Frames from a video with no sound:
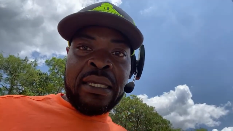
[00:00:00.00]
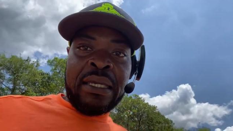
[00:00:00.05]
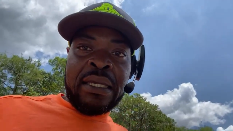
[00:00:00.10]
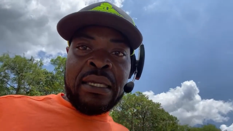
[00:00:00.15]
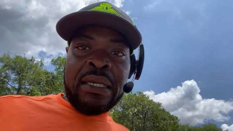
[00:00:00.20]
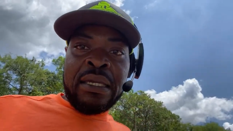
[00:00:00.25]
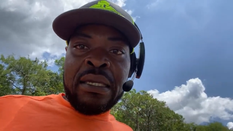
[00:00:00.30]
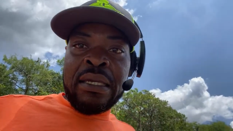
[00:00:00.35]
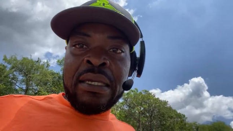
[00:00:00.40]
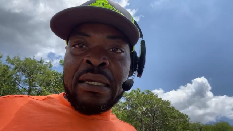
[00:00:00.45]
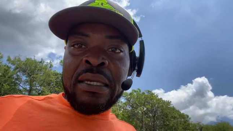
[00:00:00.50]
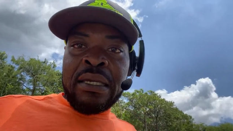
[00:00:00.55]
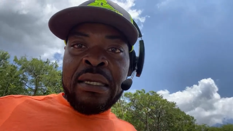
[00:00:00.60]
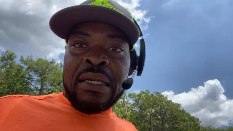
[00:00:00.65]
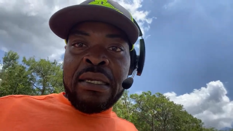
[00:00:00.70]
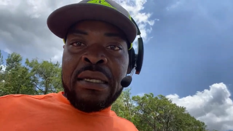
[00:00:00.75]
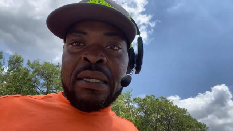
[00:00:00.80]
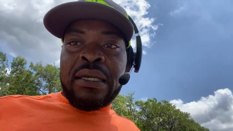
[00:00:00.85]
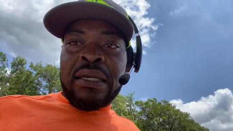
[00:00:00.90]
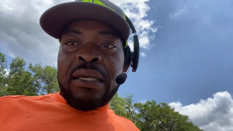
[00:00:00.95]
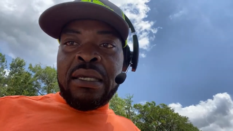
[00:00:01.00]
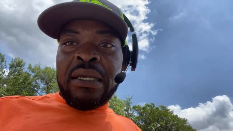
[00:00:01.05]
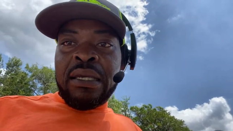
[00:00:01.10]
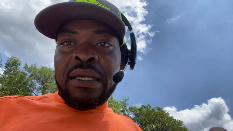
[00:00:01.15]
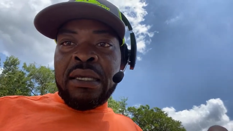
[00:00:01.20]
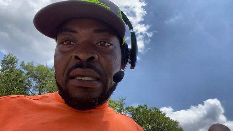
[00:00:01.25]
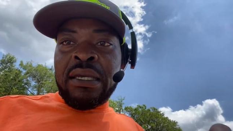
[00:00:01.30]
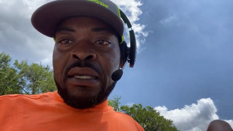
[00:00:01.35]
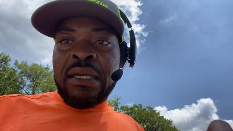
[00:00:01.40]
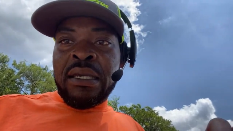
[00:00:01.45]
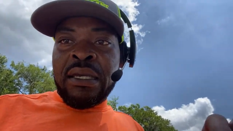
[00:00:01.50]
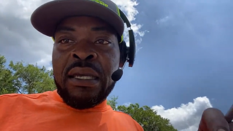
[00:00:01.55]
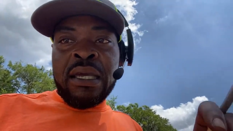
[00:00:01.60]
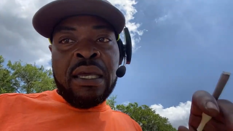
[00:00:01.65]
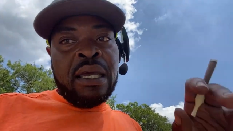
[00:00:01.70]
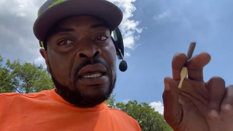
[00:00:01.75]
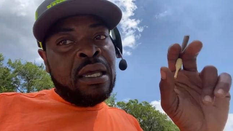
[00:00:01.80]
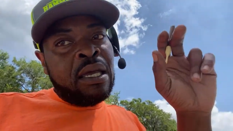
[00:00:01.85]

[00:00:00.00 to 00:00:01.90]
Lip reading: [no speech]